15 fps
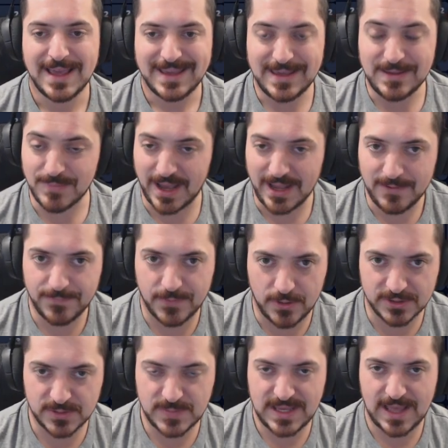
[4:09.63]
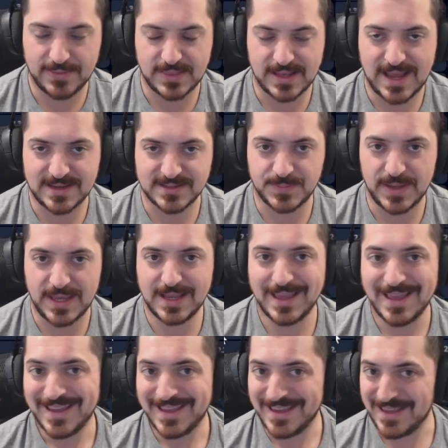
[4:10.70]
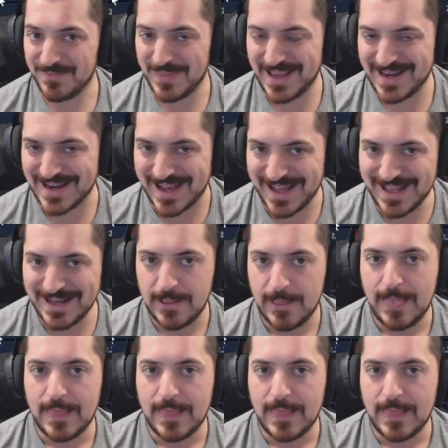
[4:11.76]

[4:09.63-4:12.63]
He might fall to me at the next pick. He may not.